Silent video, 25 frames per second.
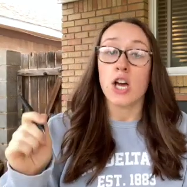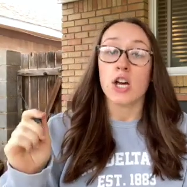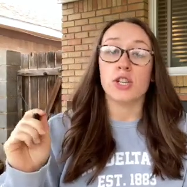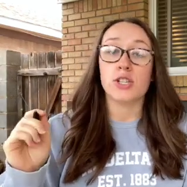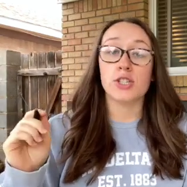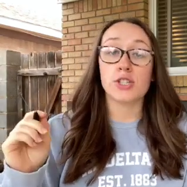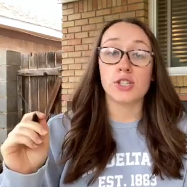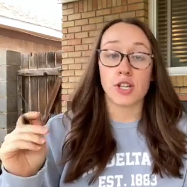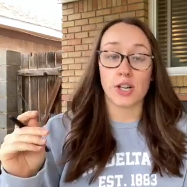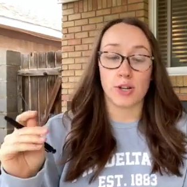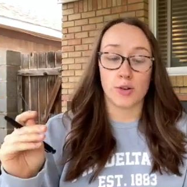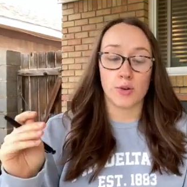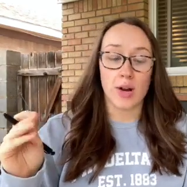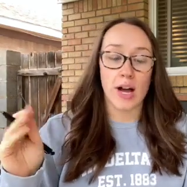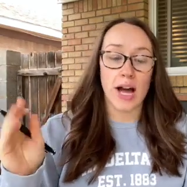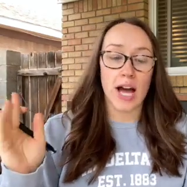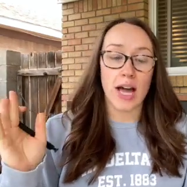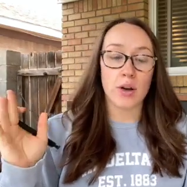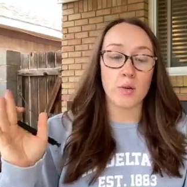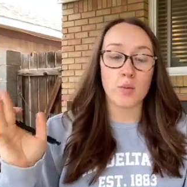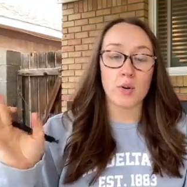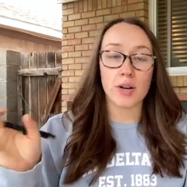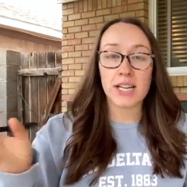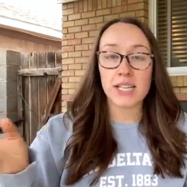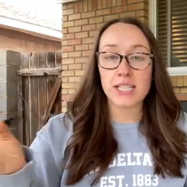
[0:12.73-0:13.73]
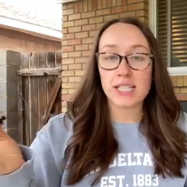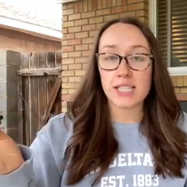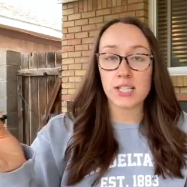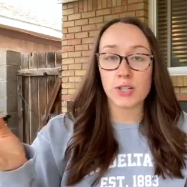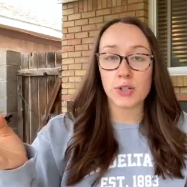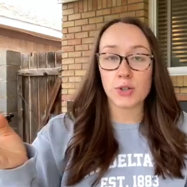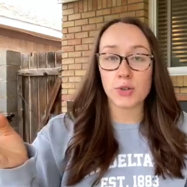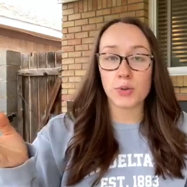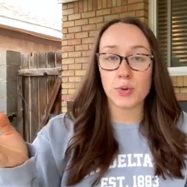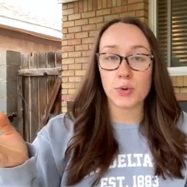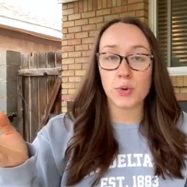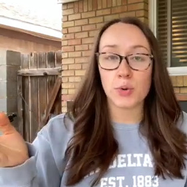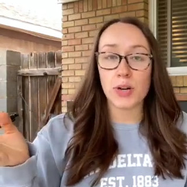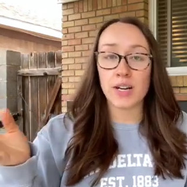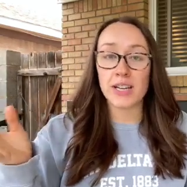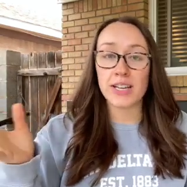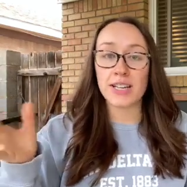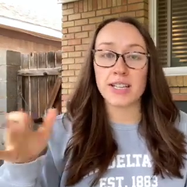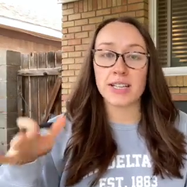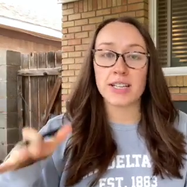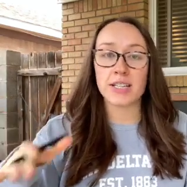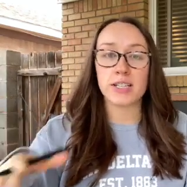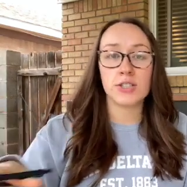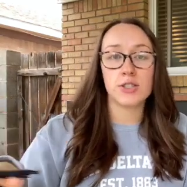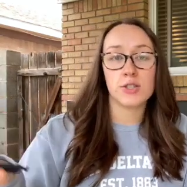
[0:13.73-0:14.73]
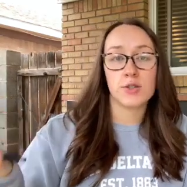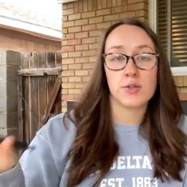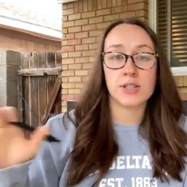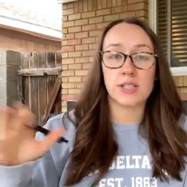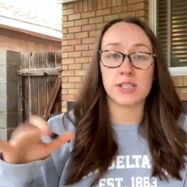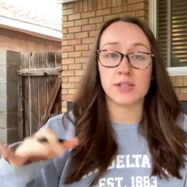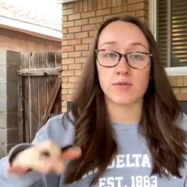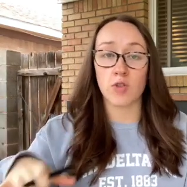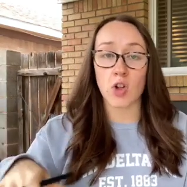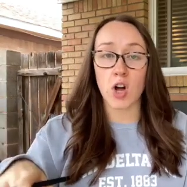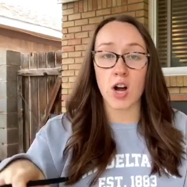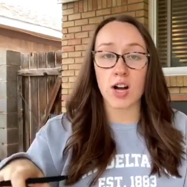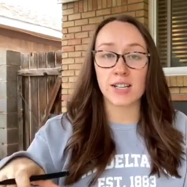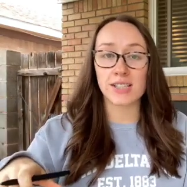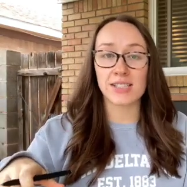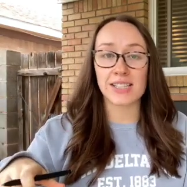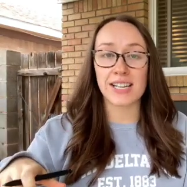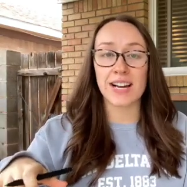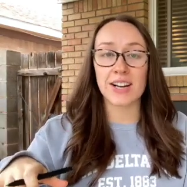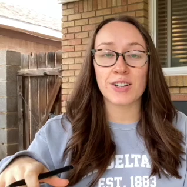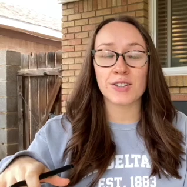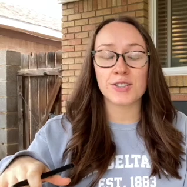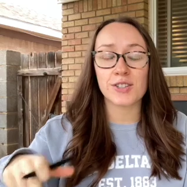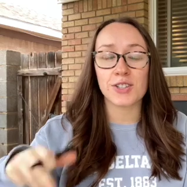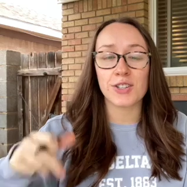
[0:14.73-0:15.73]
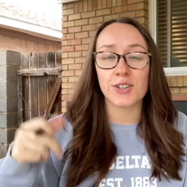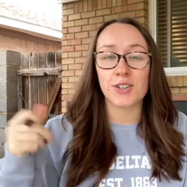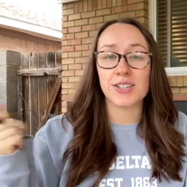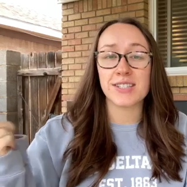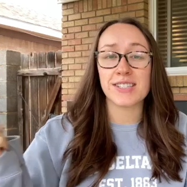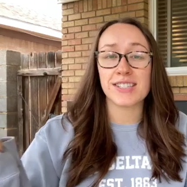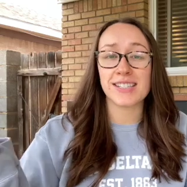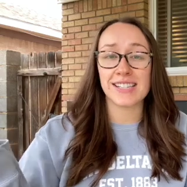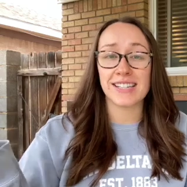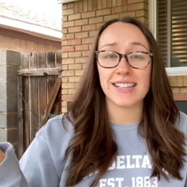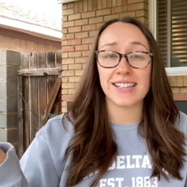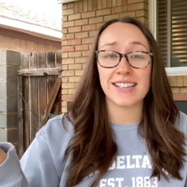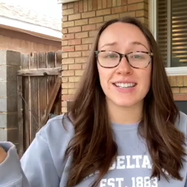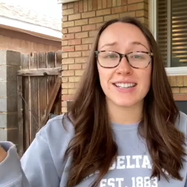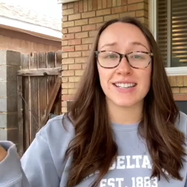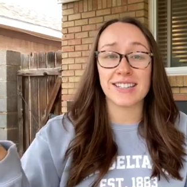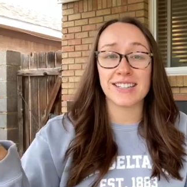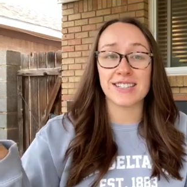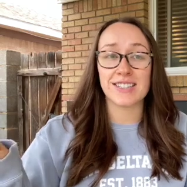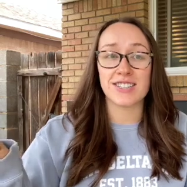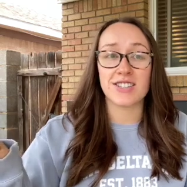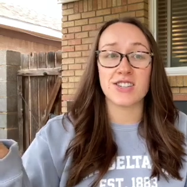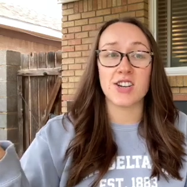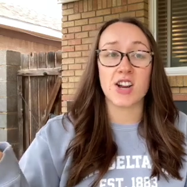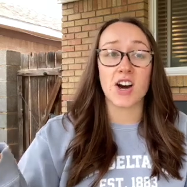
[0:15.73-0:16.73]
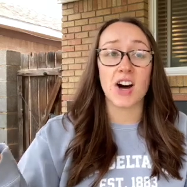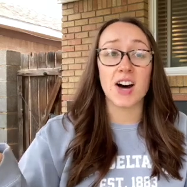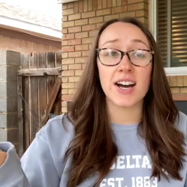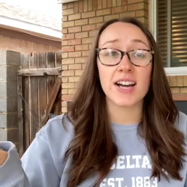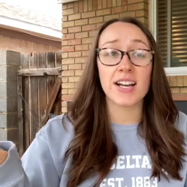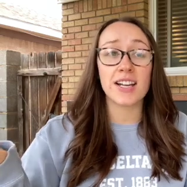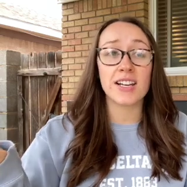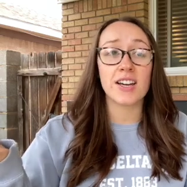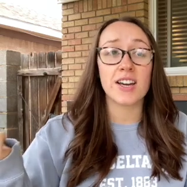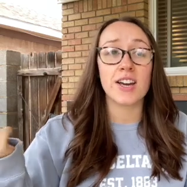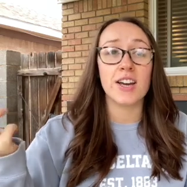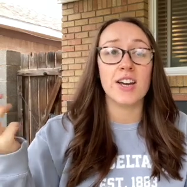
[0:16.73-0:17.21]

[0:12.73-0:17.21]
So I wanted to do this vlog style so you can see that it's not